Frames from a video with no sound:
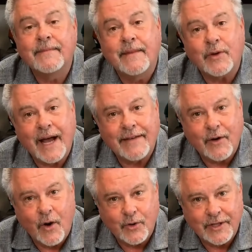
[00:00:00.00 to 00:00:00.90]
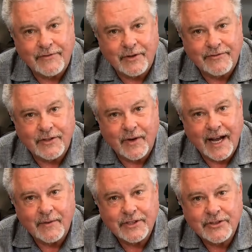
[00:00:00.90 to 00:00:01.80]
So after holding for a few
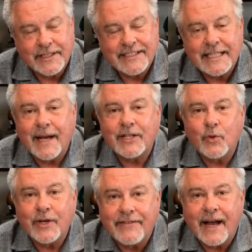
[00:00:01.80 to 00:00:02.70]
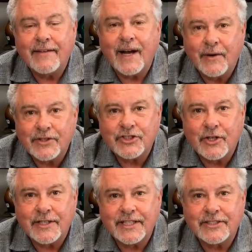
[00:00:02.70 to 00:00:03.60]
hours, you can see my $25
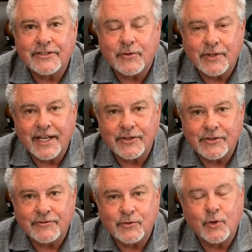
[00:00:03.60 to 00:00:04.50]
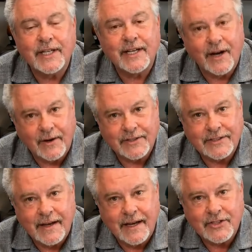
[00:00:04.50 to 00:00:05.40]
turned into $340.
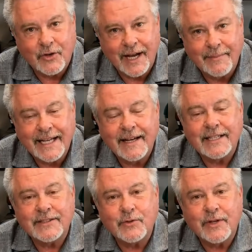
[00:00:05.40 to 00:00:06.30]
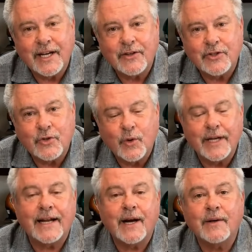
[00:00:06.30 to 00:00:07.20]
So I made like
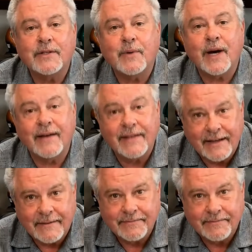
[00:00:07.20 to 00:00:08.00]
$320 profit.